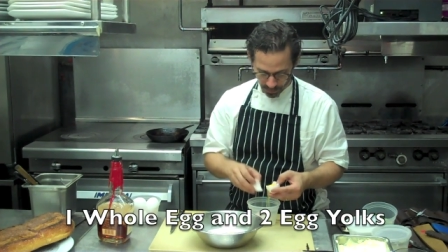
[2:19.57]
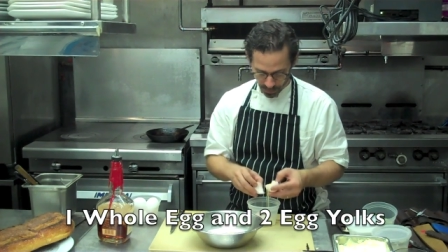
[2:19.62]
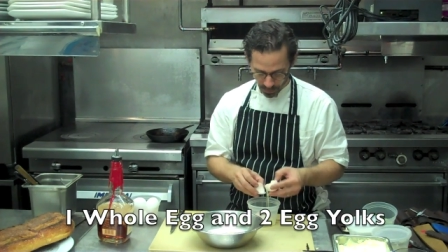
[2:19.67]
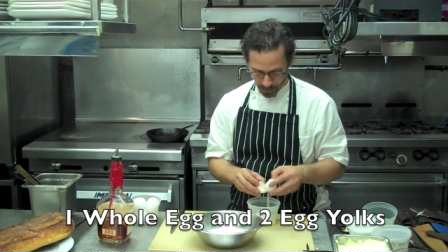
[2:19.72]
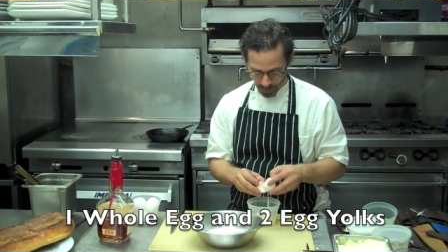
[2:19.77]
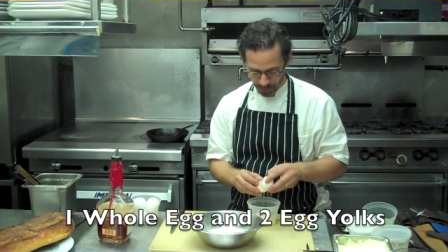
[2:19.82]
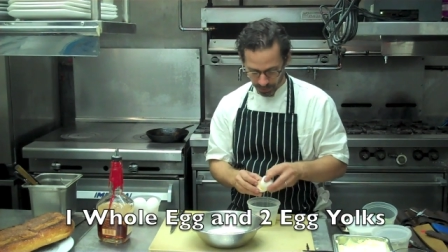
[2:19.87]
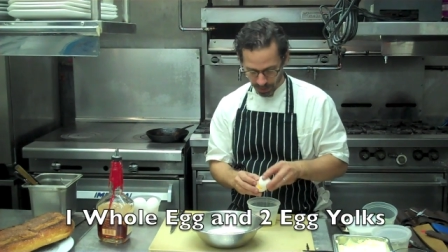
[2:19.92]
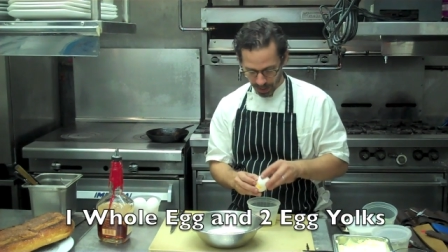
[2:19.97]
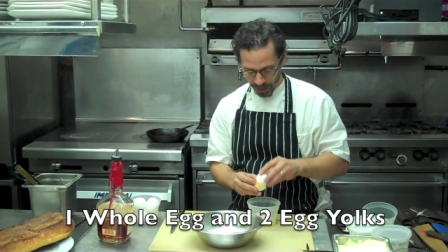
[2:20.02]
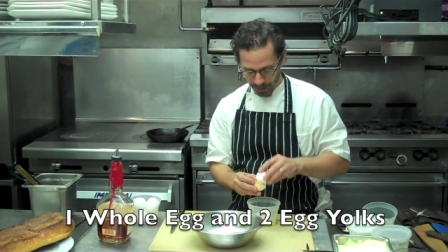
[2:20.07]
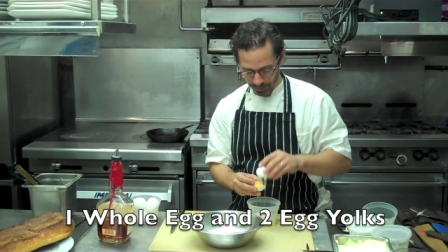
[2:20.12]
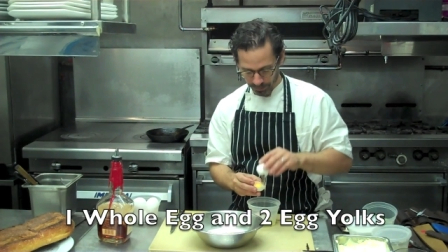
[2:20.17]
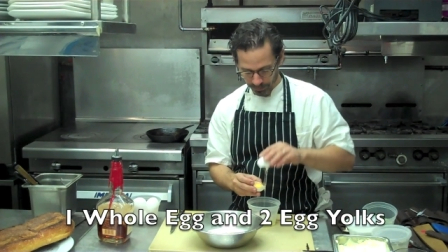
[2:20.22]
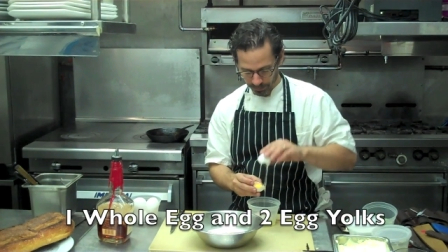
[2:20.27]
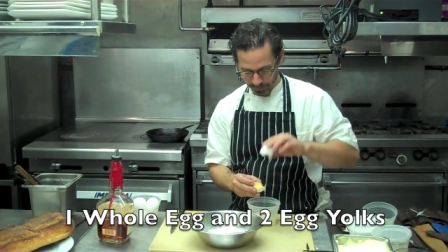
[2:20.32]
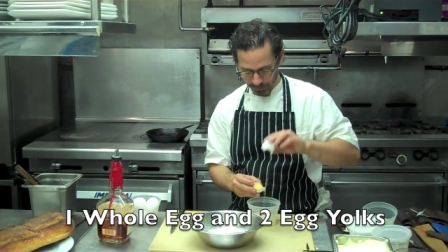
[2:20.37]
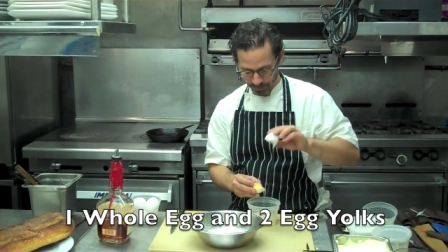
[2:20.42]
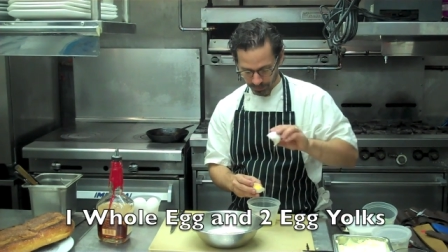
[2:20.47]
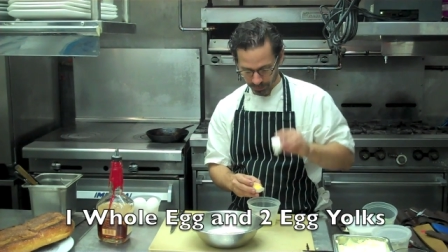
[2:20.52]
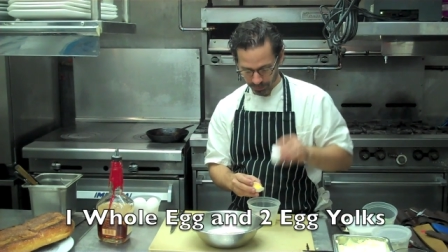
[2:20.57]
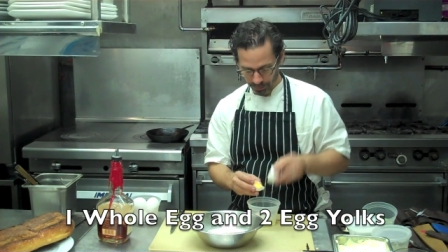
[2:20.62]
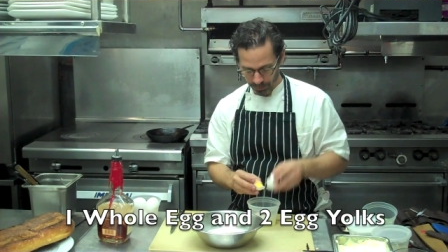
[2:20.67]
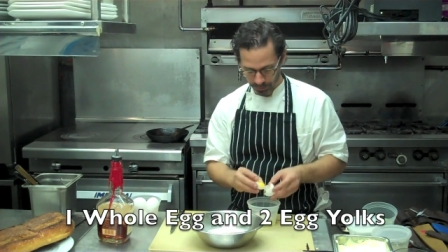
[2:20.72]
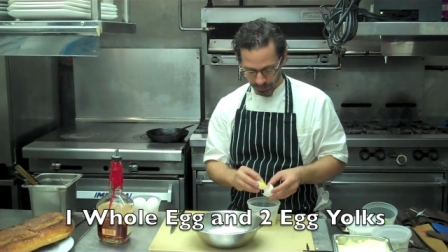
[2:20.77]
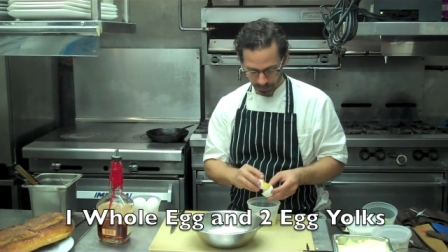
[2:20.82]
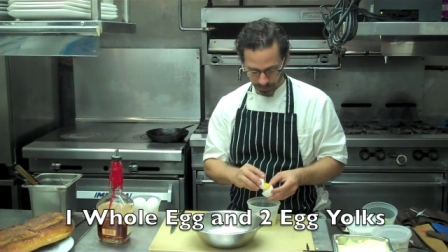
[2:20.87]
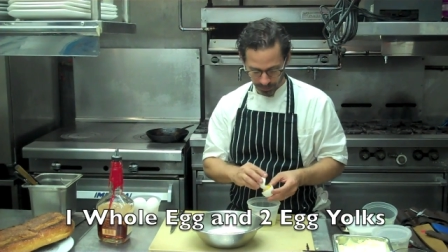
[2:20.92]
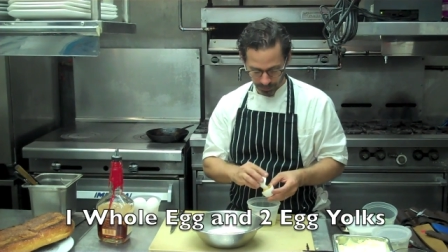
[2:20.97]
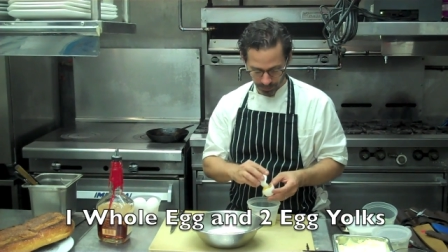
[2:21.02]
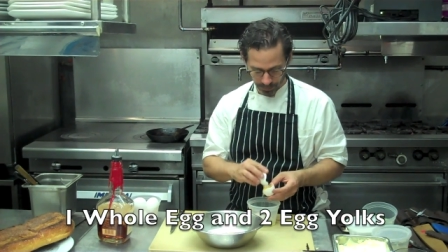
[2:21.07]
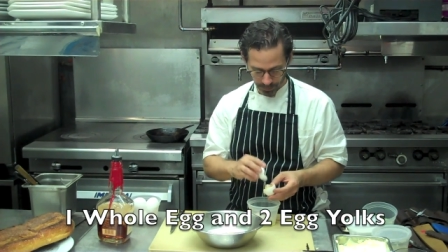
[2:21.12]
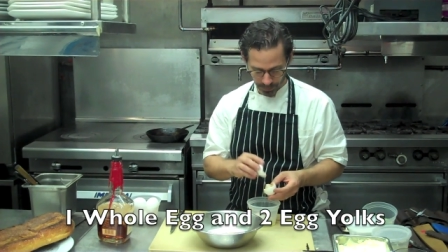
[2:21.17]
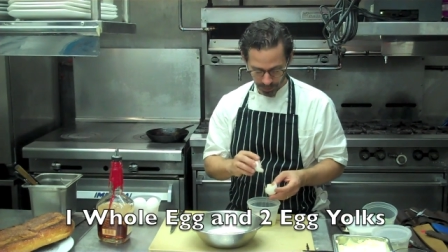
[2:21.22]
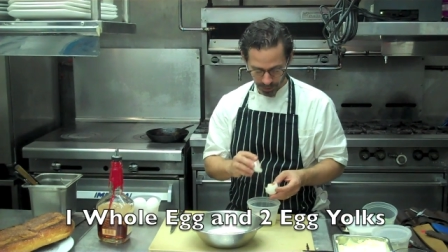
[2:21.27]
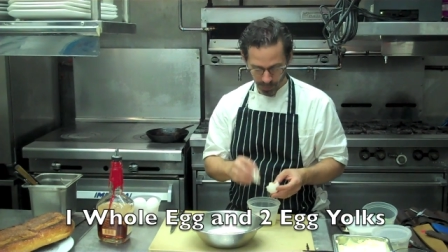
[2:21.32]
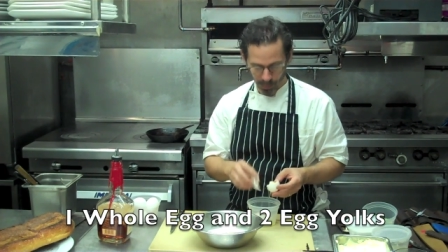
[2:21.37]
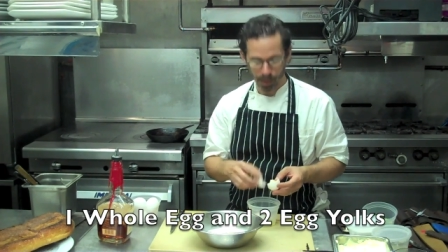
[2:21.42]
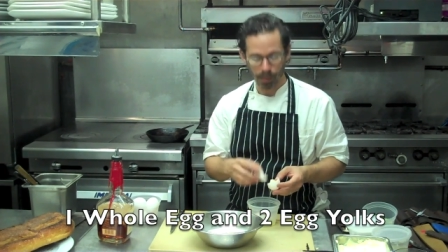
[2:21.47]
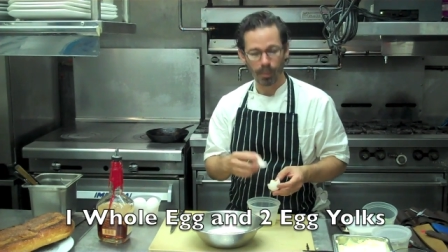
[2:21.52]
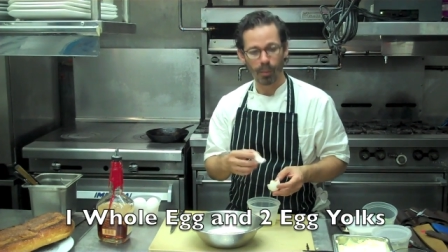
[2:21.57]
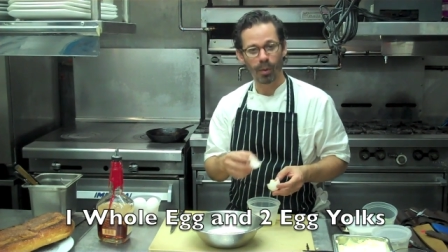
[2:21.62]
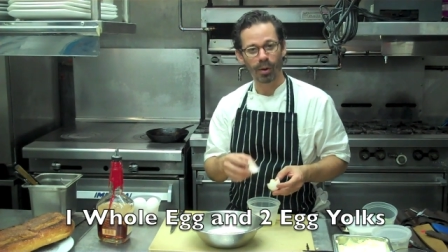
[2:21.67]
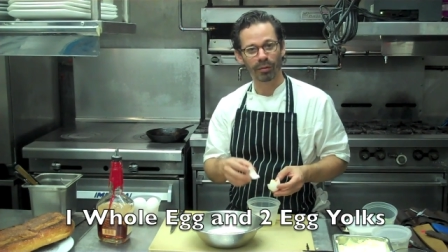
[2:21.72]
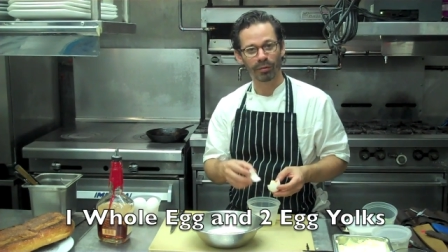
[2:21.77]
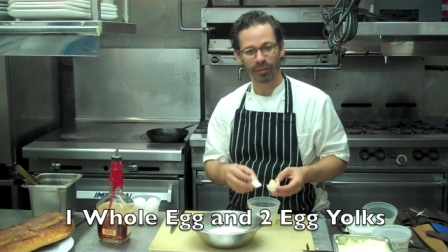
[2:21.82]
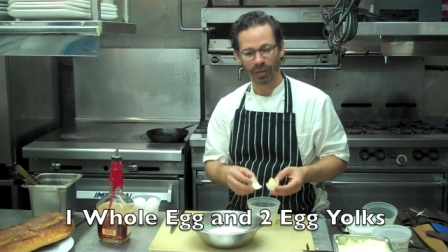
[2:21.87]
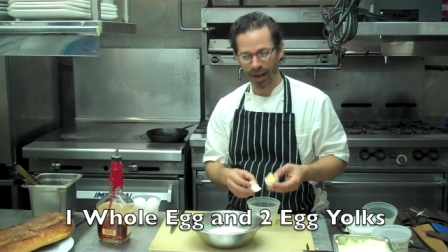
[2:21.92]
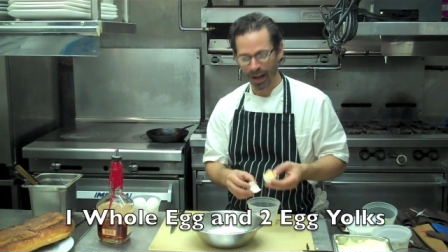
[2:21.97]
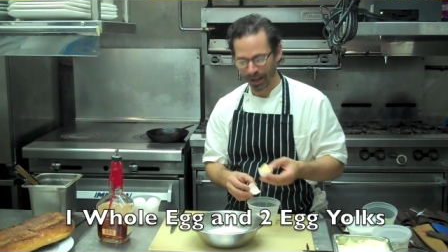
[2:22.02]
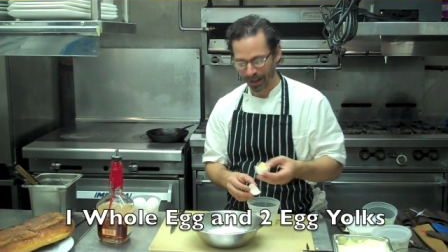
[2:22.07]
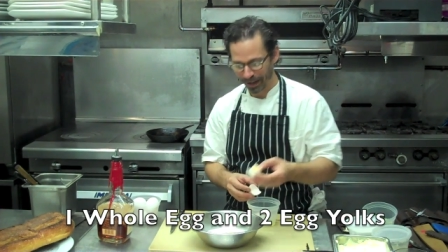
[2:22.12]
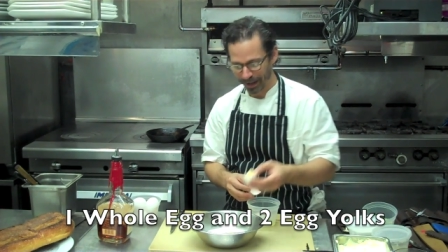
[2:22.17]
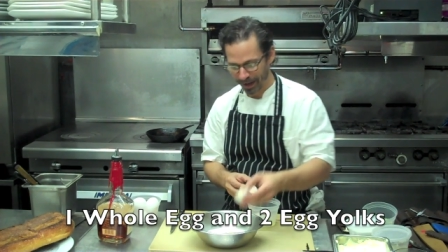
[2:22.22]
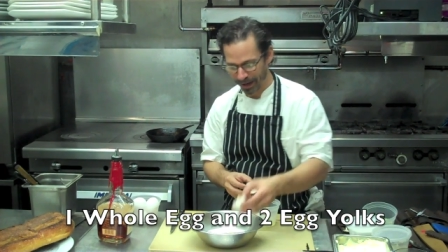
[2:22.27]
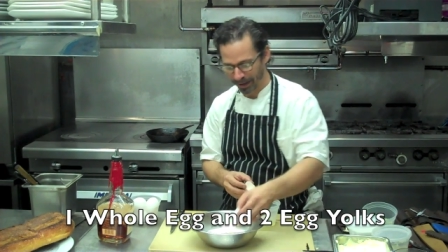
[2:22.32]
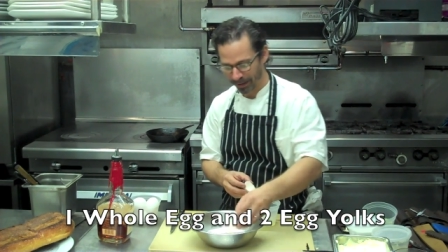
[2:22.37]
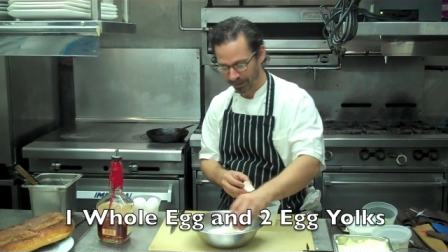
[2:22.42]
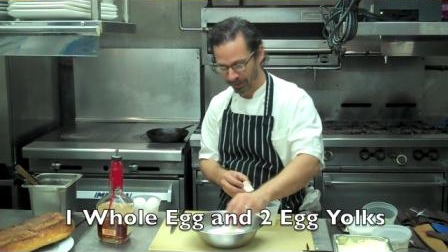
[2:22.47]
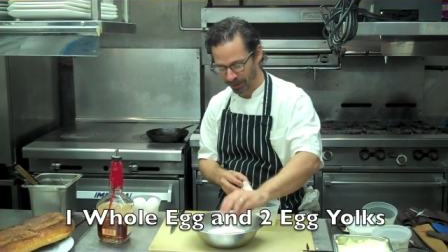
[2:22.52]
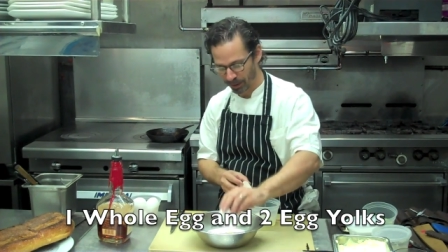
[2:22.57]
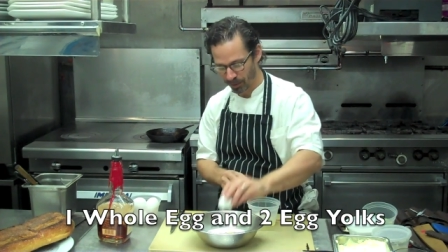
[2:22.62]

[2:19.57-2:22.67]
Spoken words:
You want that. You want more fat in there.